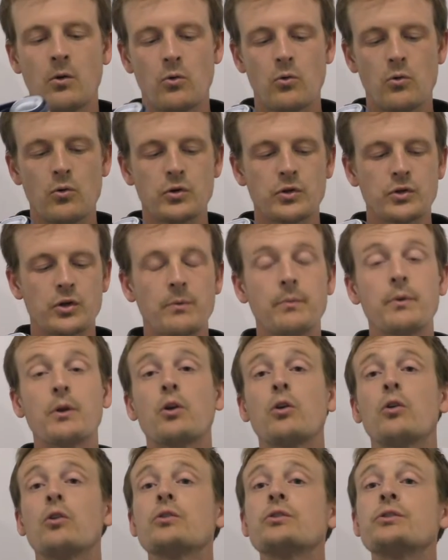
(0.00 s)
Also,
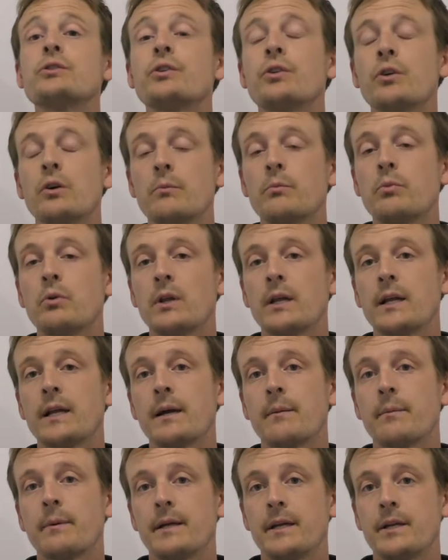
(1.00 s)
because you're not pulling
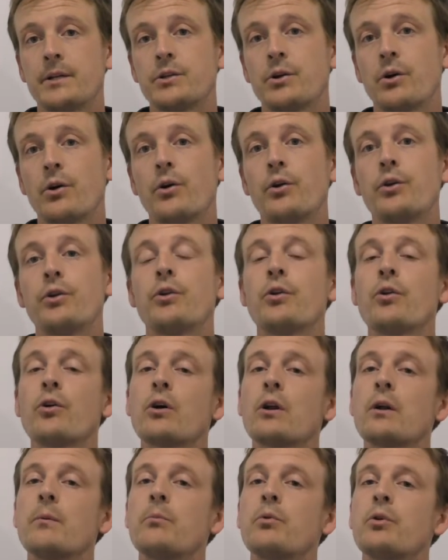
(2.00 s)
up at your toe, you're not
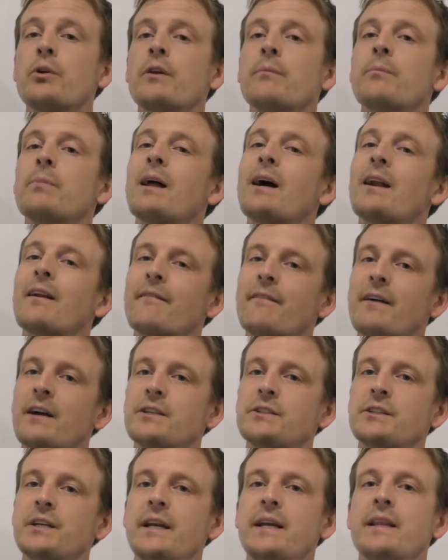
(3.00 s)
going to put your plantar
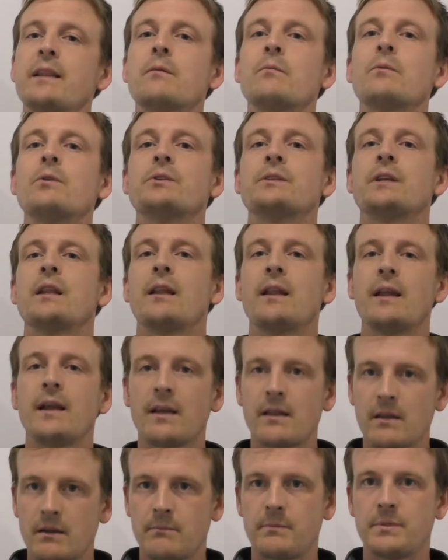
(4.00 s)
fascia in the most
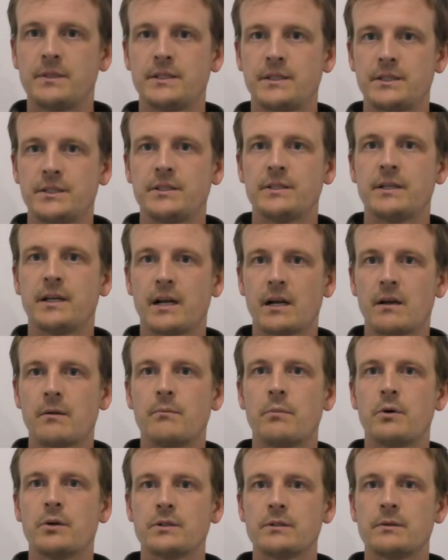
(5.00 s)
lengthened position that it can
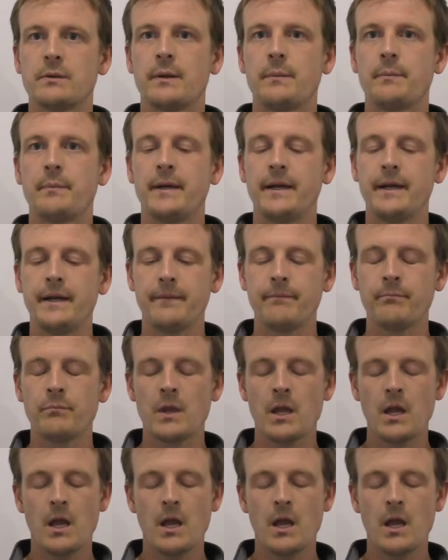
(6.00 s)
possibly be in.